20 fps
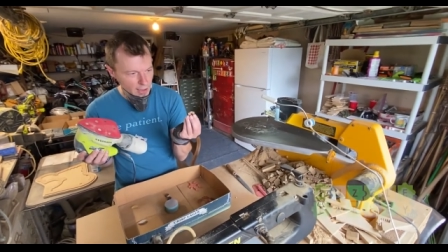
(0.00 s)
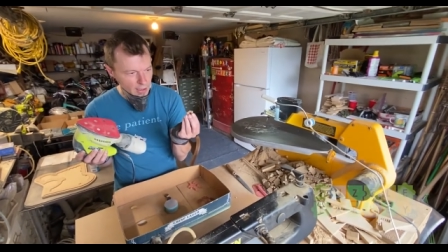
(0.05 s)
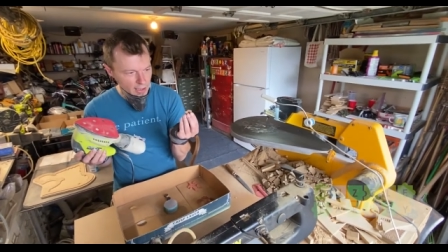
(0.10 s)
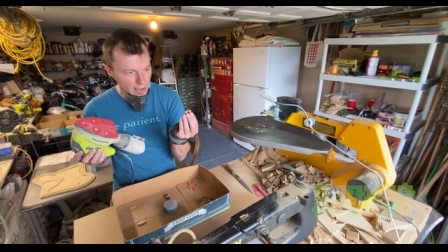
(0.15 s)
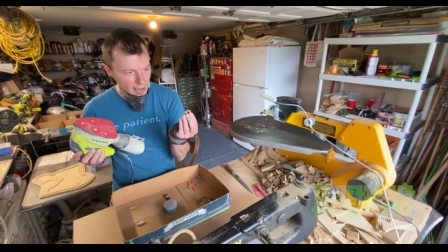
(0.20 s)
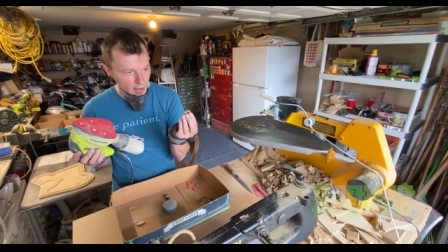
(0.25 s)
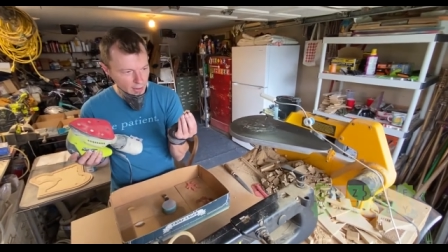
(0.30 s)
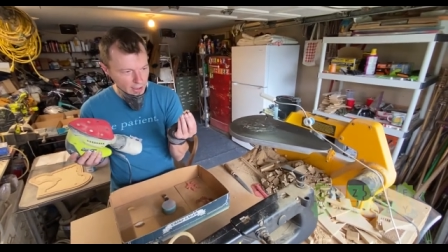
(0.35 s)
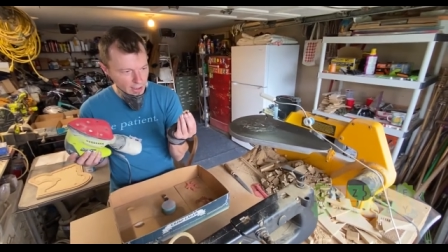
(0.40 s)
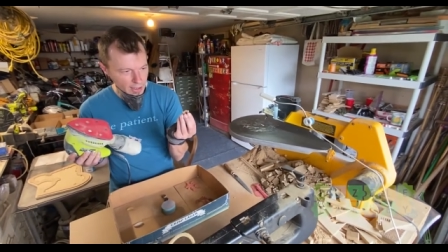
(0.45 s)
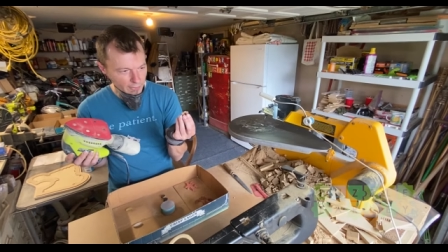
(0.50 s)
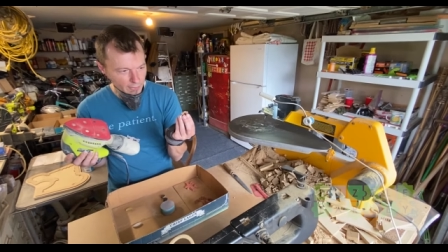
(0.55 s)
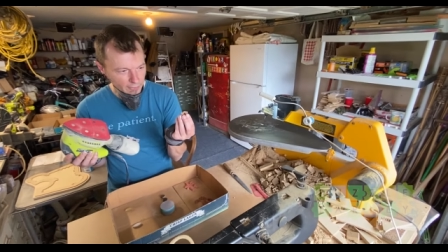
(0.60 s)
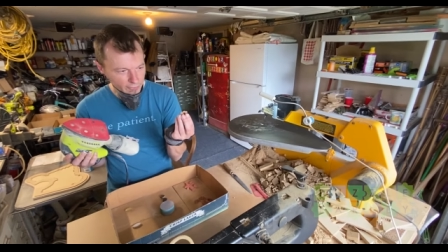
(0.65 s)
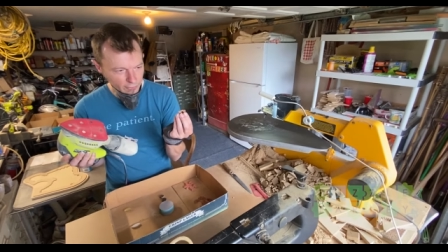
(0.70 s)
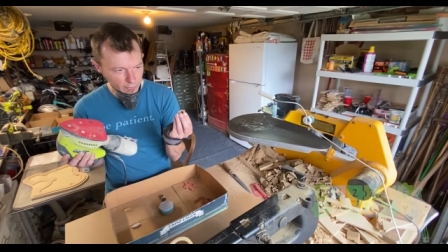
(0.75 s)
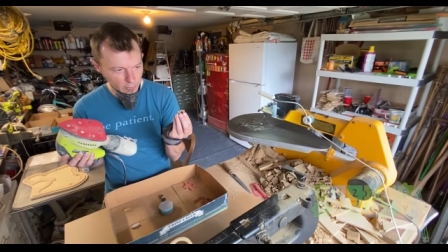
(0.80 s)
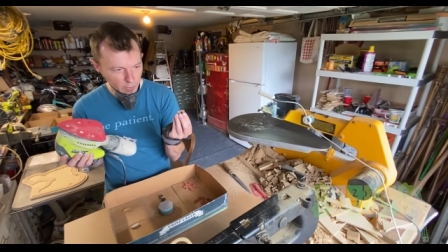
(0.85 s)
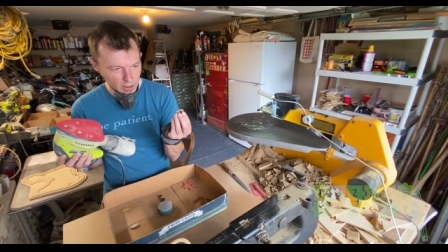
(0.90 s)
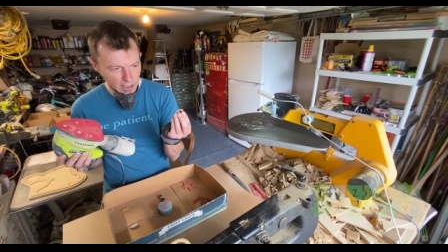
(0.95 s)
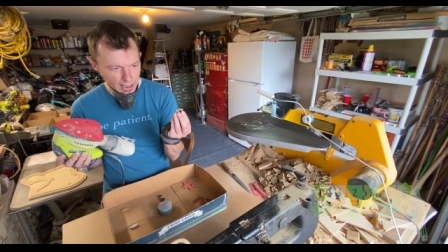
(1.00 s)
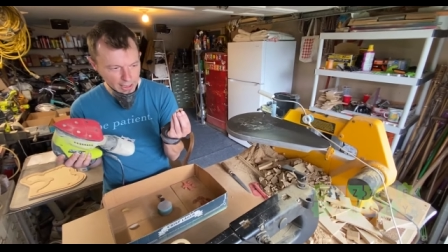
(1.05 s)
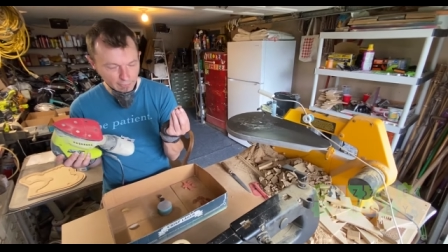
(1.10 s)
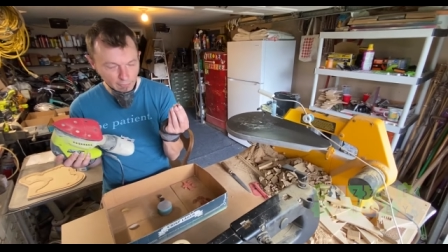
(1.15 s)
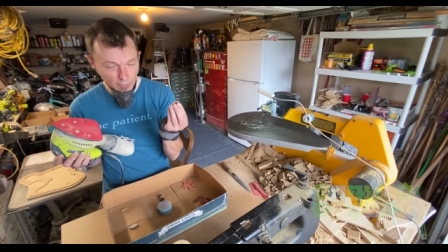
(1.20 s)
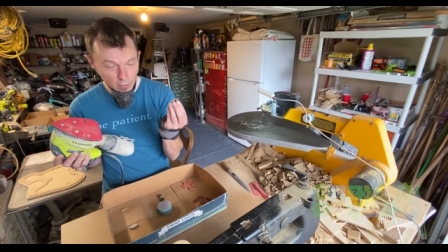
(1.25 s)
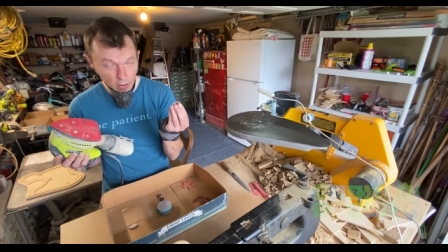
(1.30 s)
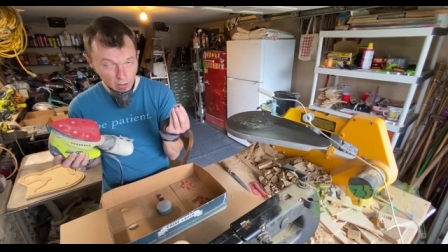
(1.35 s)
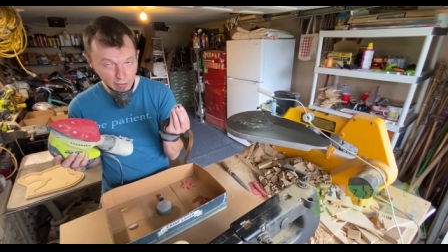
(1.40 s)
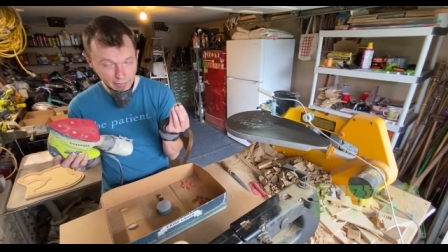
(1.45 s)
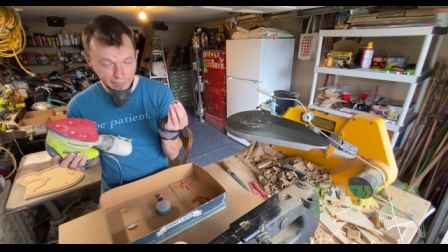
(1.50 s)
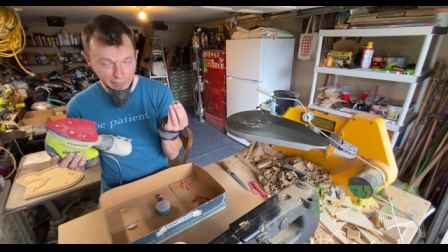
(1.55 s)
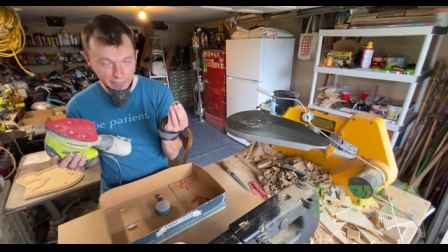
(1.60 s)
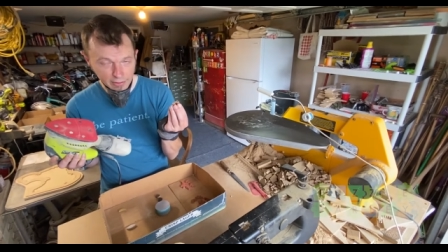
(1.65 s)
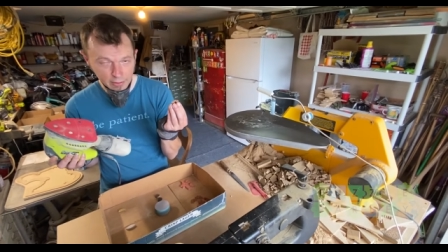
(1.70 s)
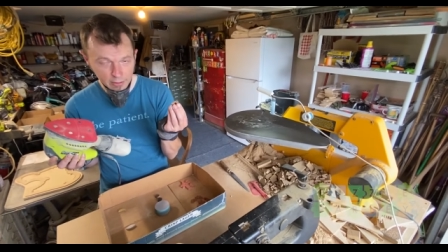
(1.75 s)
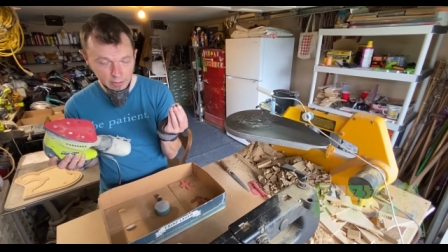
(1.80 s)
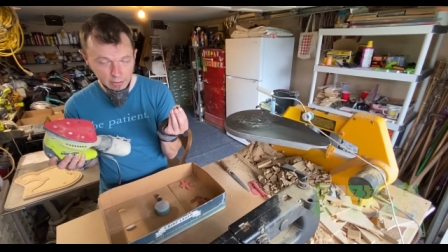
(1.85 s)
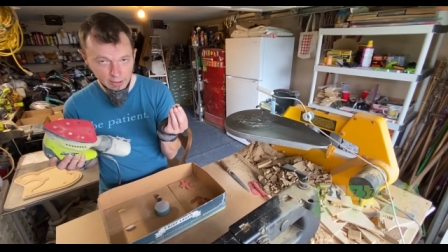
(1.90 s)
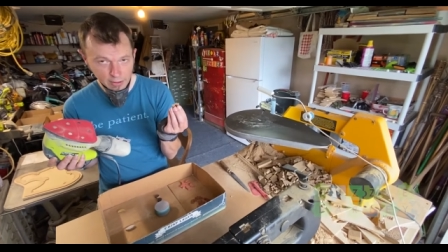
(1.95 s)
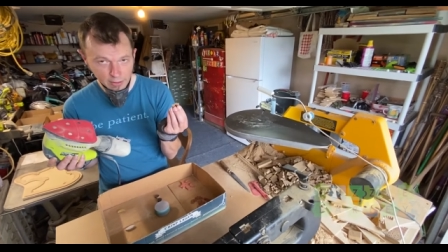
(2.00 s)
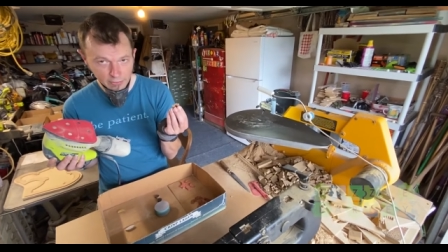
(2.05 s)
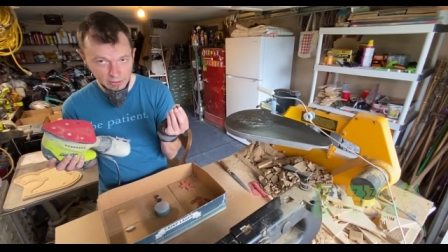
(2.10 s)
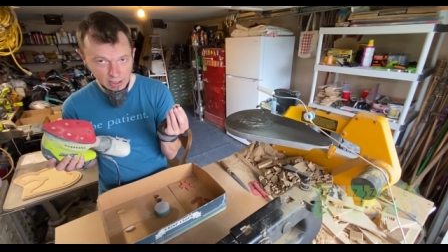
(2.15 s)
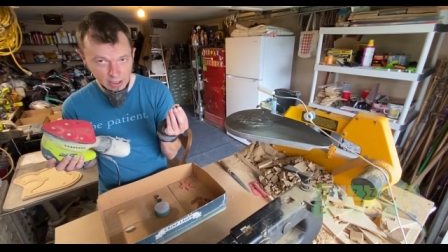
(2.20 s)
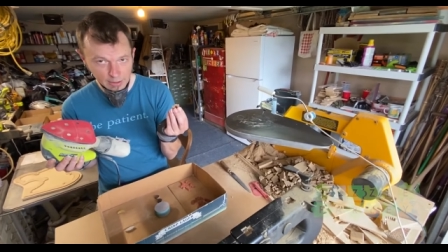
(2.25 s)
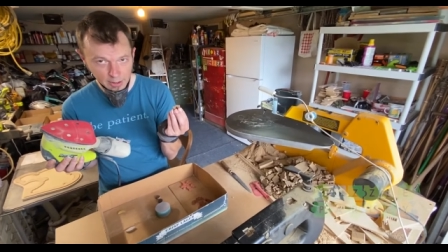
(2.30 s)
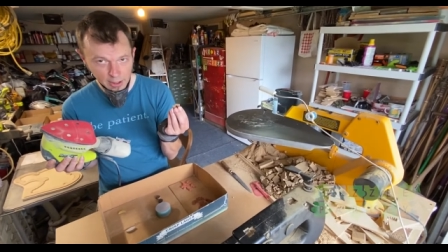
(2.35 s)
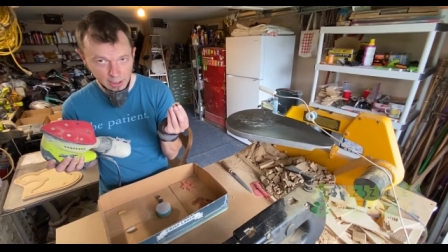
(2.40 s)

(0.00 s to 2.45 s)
Now again, this is where kind of long fingernails come